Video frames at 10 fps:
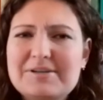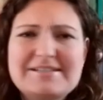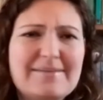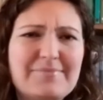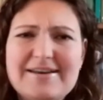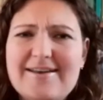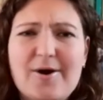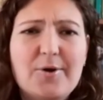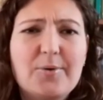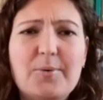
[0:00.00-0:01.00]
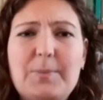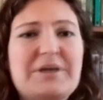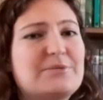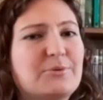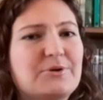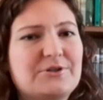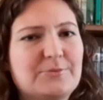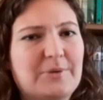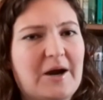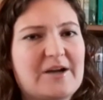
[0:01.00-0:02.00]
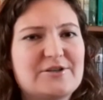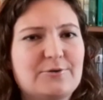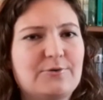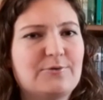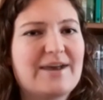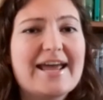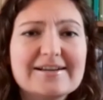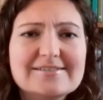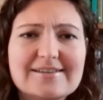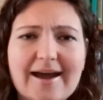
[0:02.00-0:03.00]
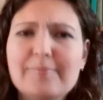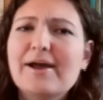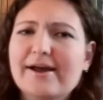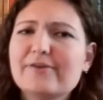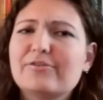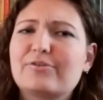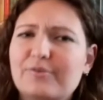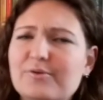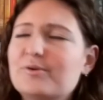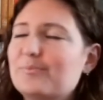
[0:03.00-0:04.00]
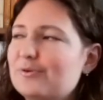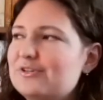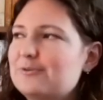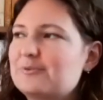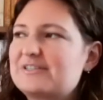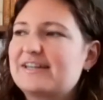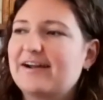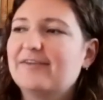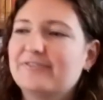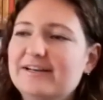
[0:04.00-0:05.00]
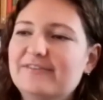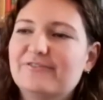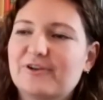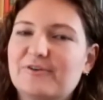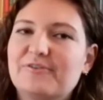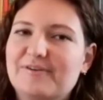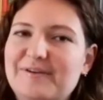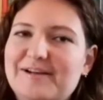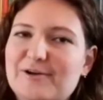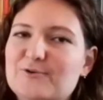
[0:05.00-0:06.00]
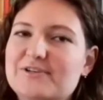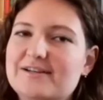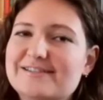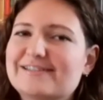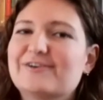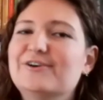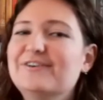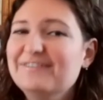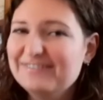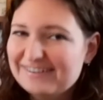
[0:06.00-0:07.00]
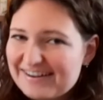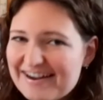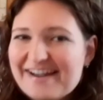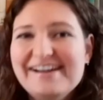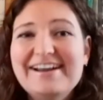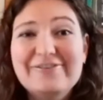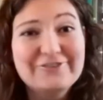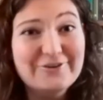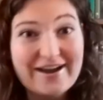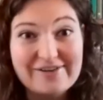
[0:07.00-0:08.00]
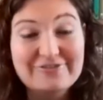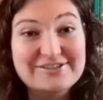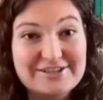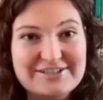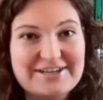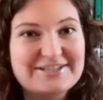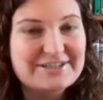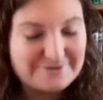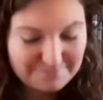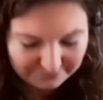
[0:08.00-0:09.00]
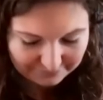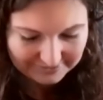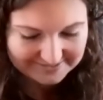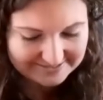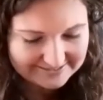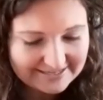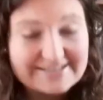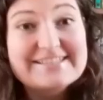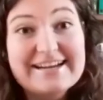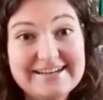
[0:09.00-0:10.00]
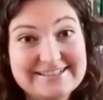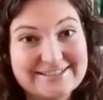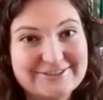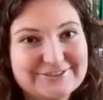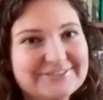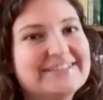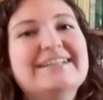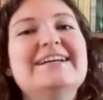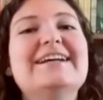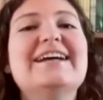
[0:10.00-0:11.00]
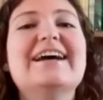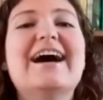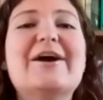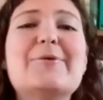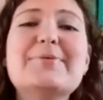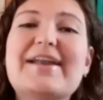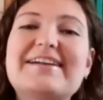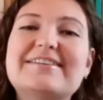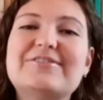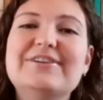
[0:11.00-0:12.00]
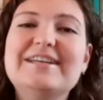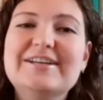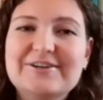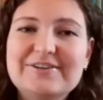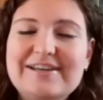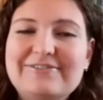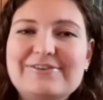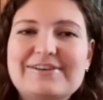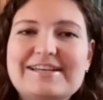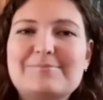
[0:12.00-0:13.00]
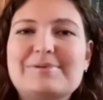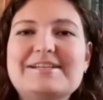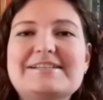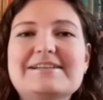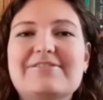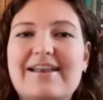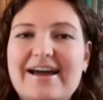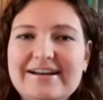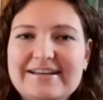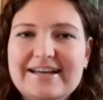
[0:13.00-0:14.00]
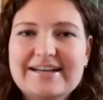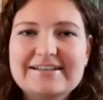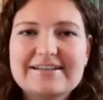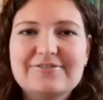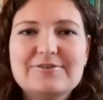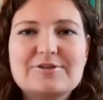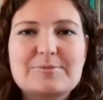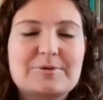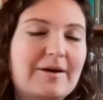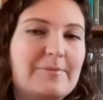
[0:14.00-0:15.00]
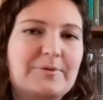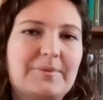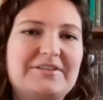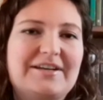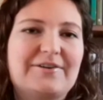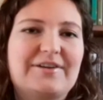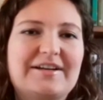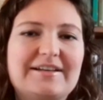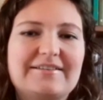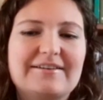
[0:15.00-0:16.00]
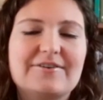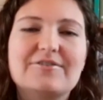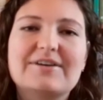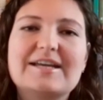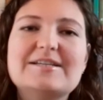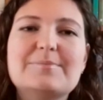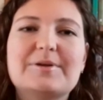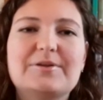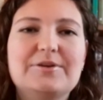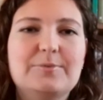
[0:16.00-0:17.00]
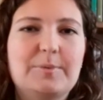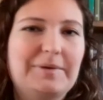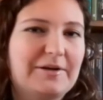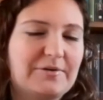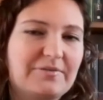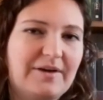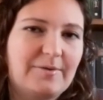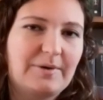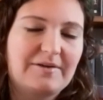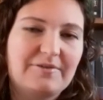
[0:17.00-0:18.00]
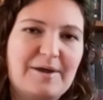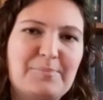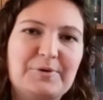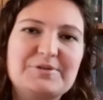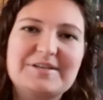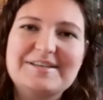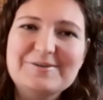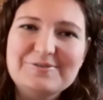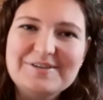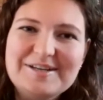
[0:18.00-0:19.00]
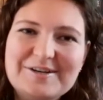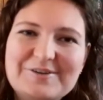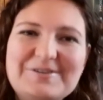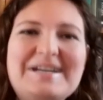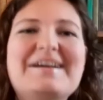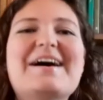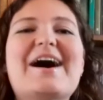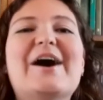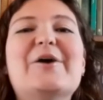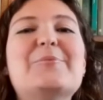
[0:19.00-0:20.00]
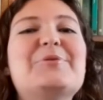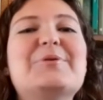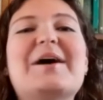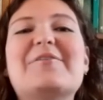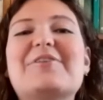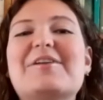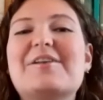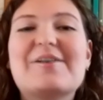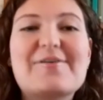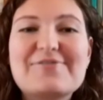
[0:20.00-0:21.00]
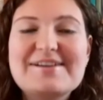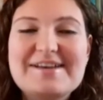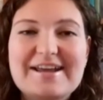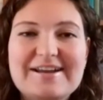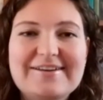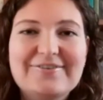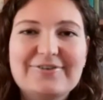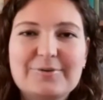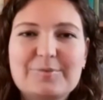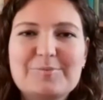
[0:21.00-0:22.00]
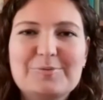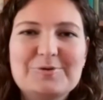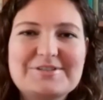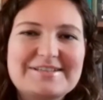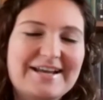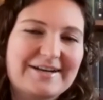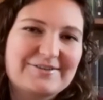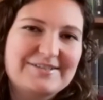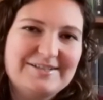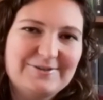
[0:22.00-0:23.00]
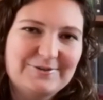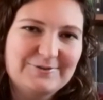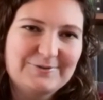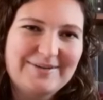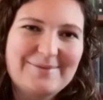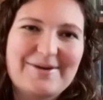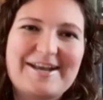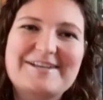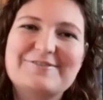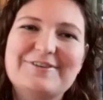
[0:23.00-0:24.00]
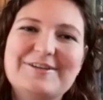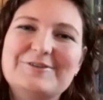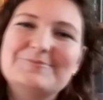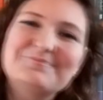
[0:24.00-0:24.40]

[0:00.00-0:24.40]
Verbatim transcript: Please let me know which booktuber I should do next. I'm kind of through the booktubers that I really follow very closely. So if you have a suggestion, please say so. I hope you liked this video. If you did, please leave a like. And if you subscribe to my channel and click the notification bell, you will be notified whenever I post a new video. I hope you have a lovely day filled with books and I'll see you all in my next video.